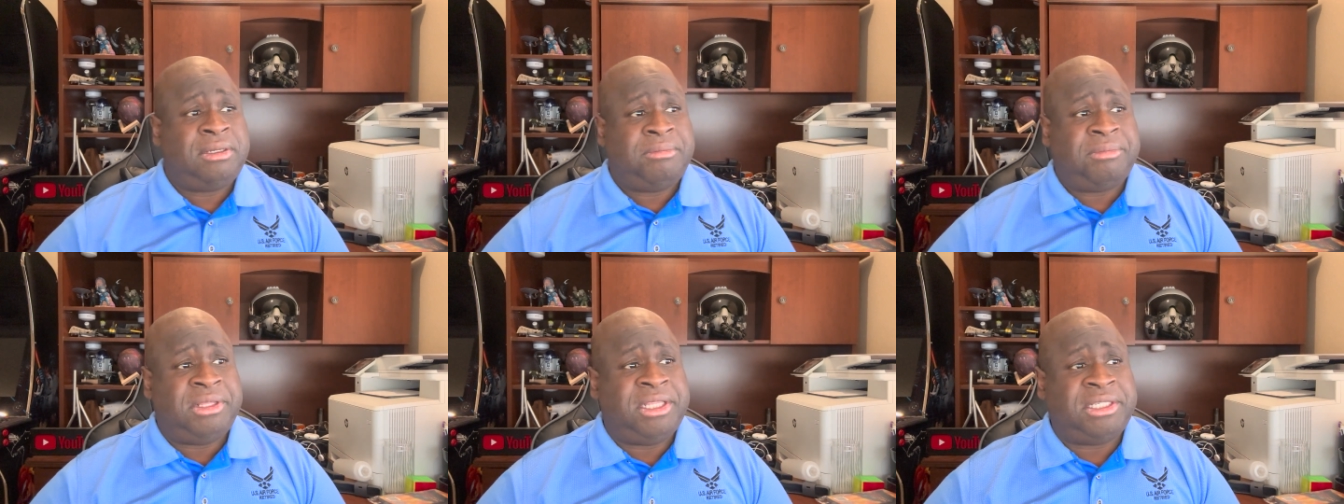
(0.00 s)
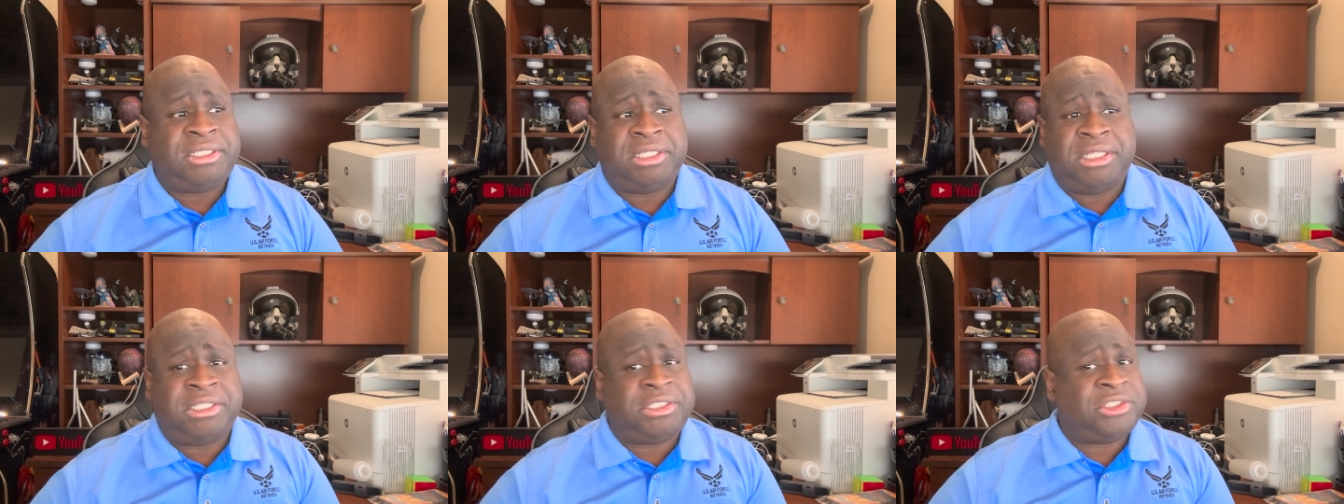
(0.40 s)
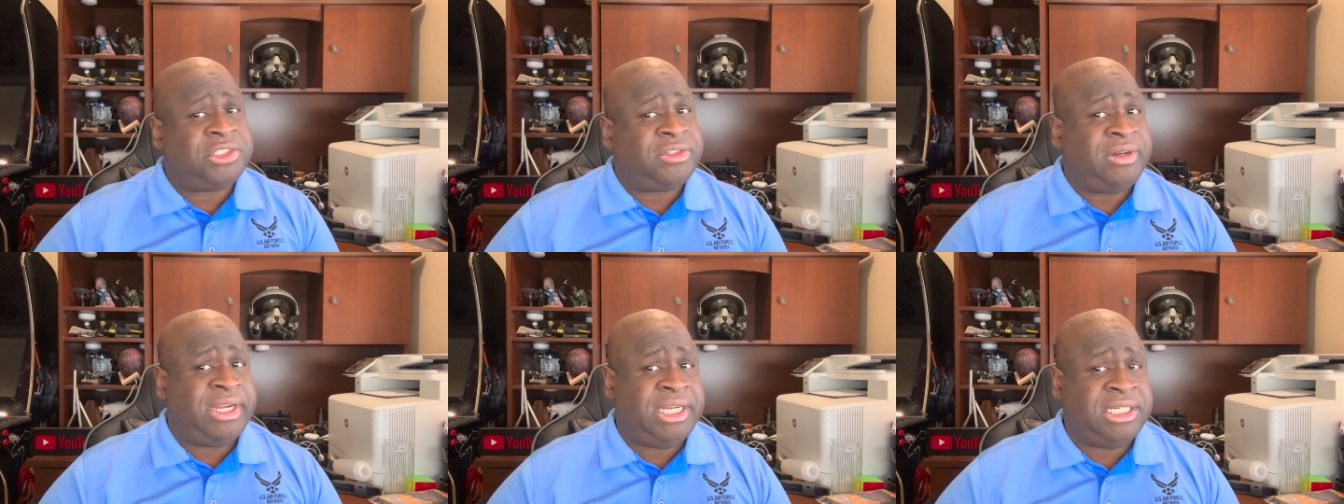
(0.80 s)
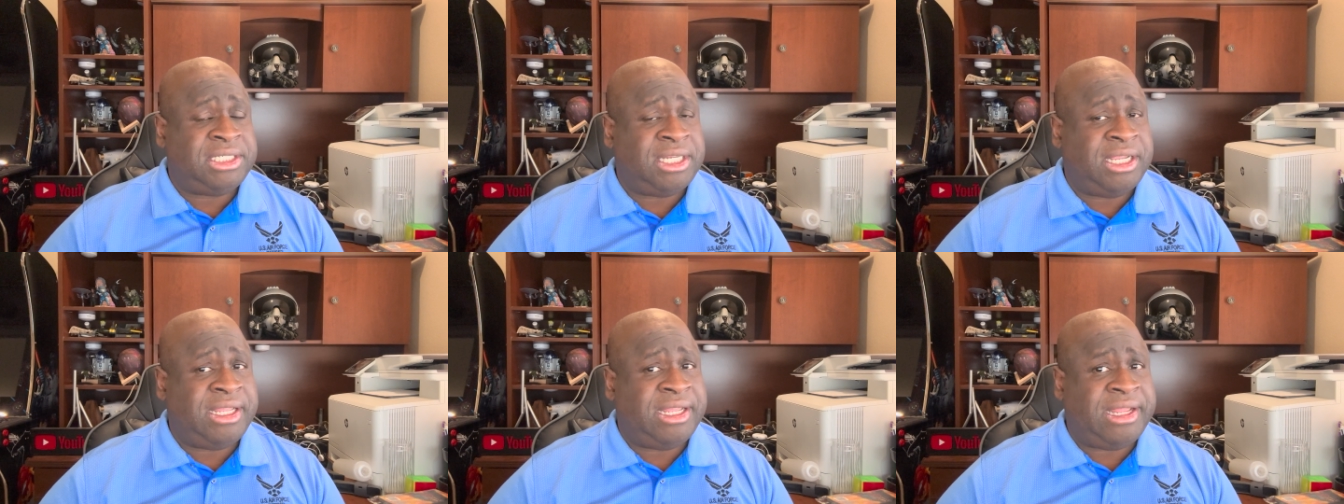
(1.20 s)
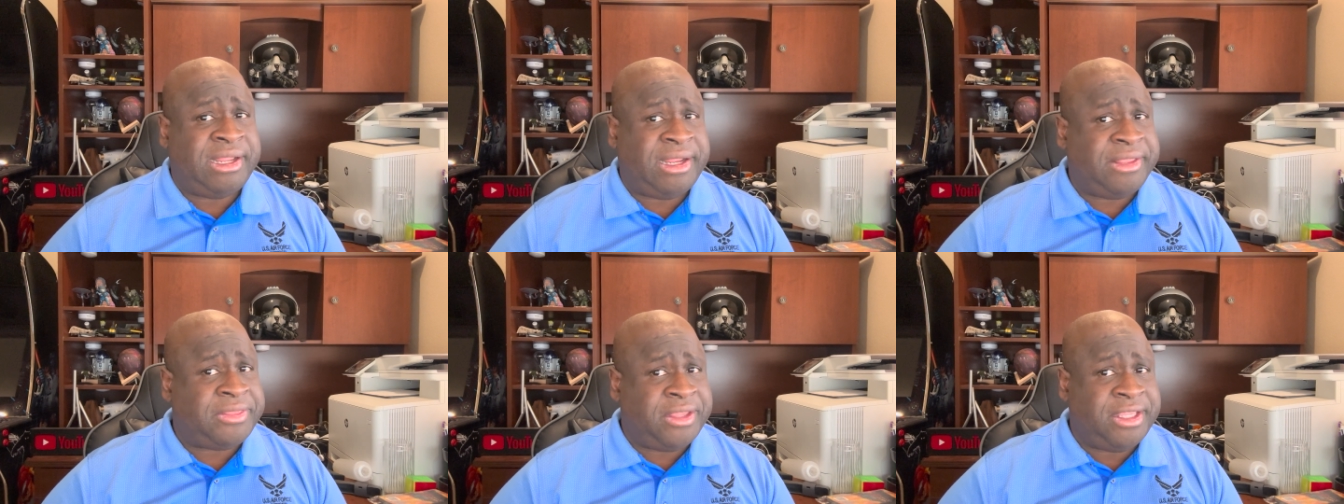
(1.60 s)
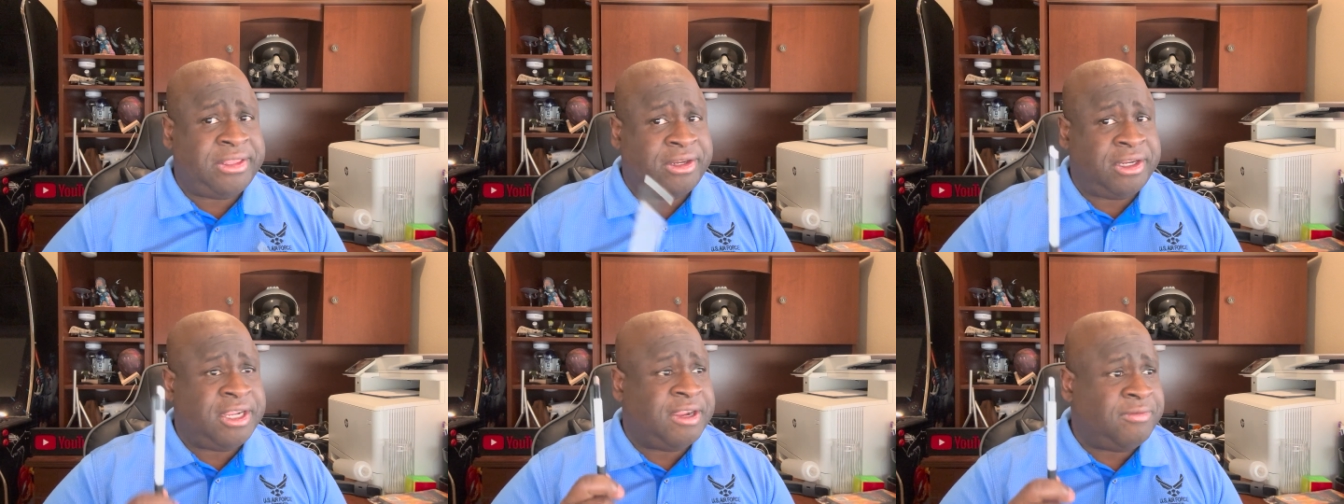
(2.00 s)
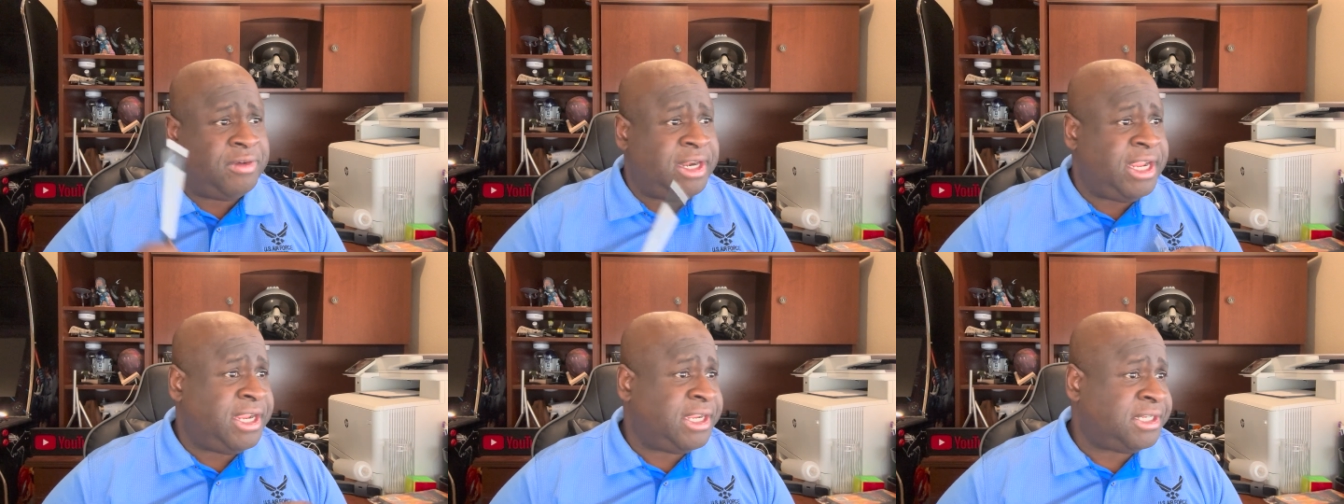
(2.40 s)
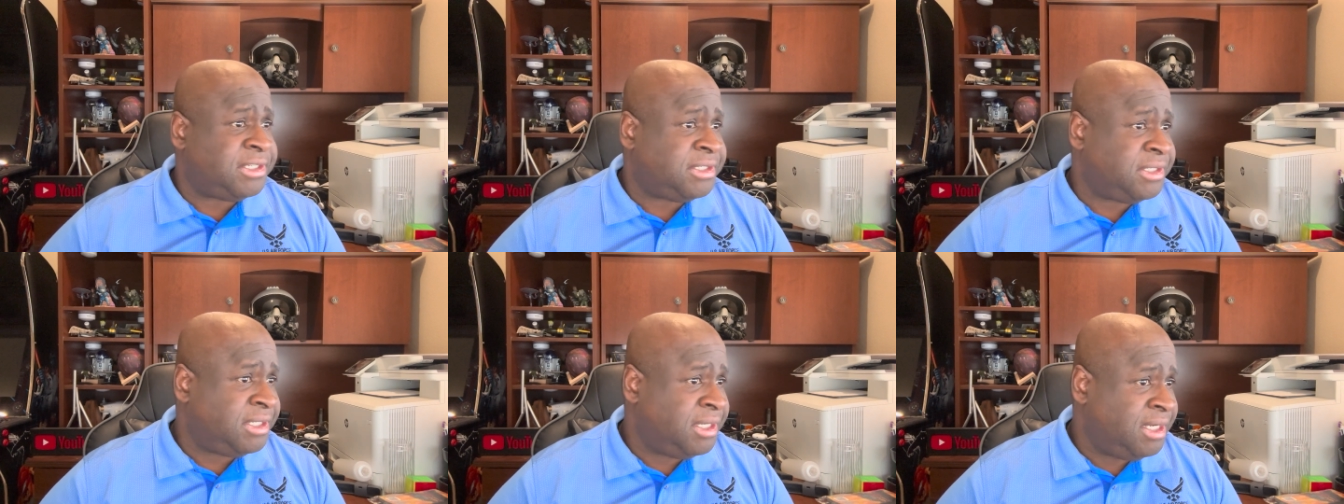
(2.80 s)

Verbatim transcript: But this this is strange. I, I, I think they're covering ass.